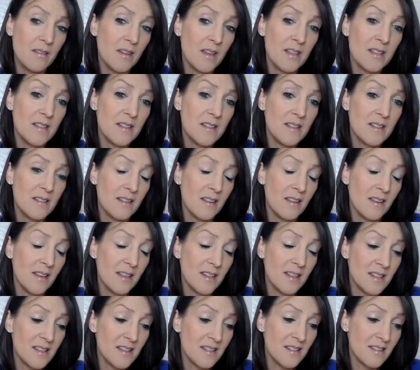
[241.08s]

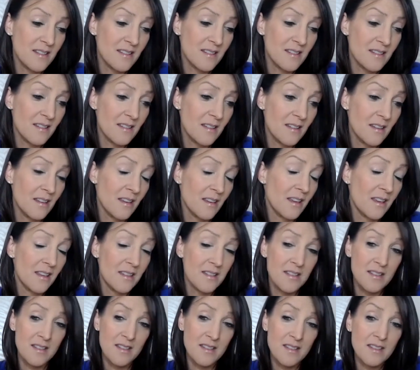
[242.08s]
it's
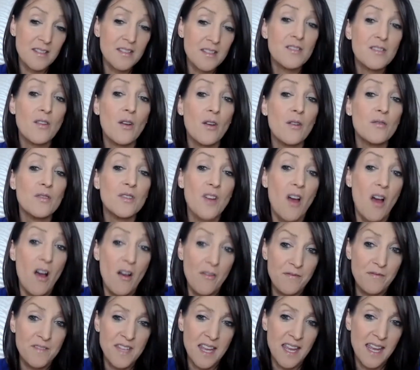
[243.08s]
so
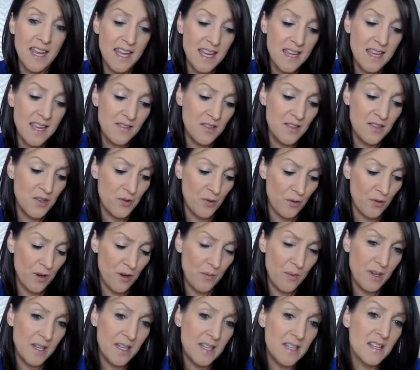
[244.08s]
tough to hear the story,
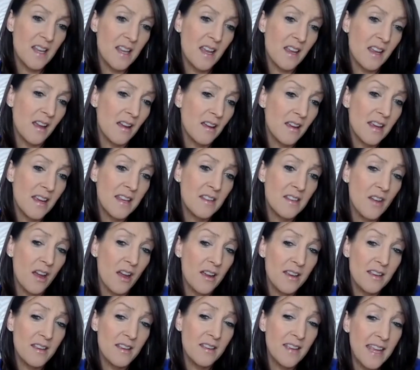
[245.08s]
but
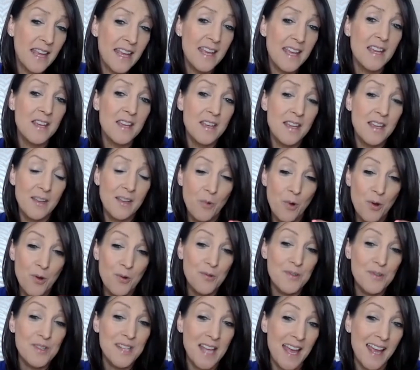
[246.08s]
I hear what
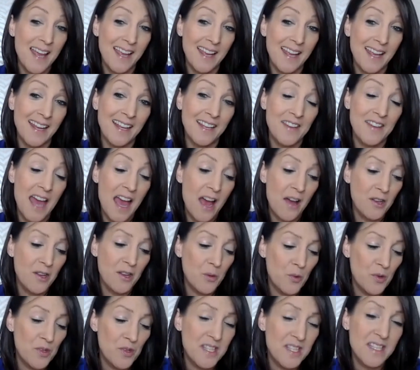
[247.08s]
you're saying and how you
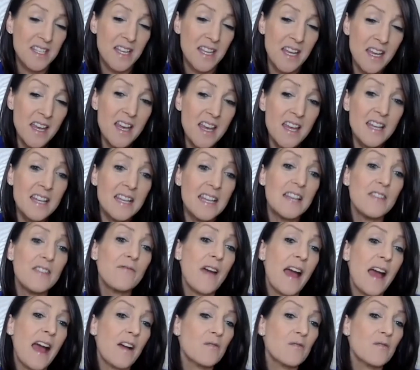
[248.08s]
wanted to live
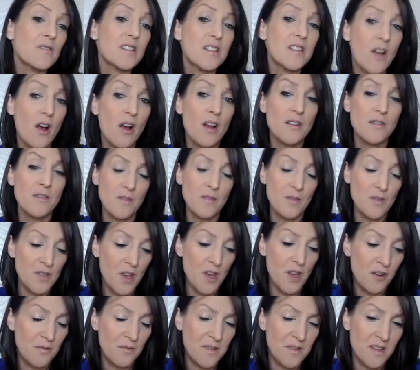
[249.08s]
outside of your
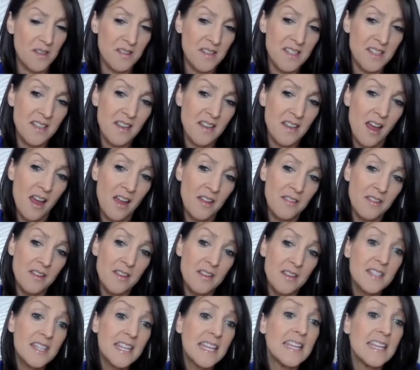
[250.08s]
circumstances and
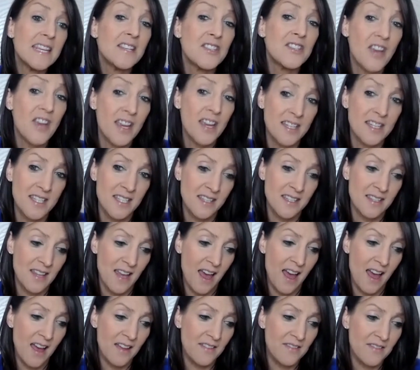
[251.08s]
that TJ did
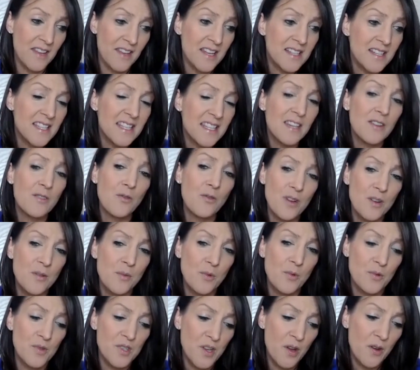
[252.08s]
that. And that's
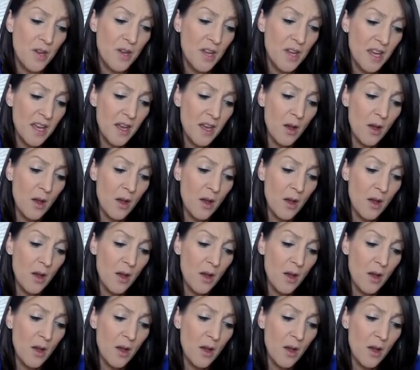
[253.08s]
incredible. So